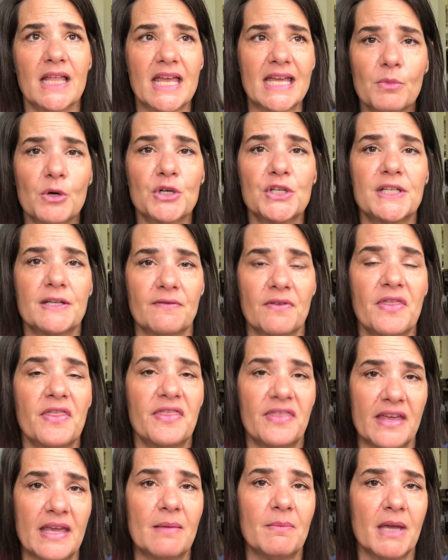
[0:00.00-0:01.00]
immersive
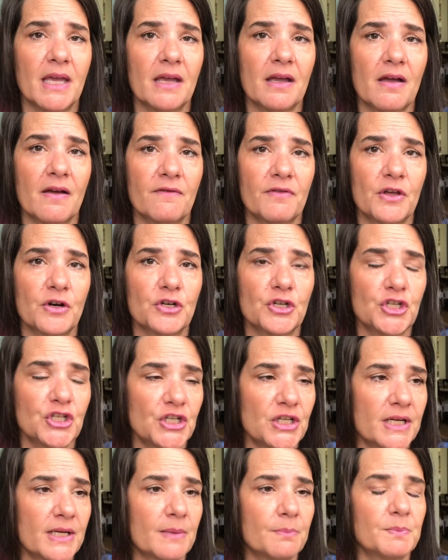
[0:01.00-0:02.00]
theming of their
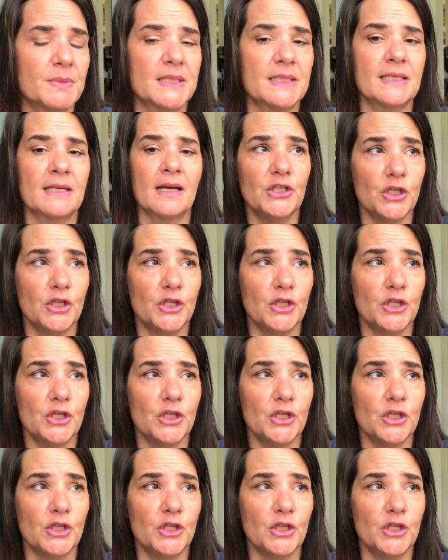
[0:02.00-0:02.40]
ships,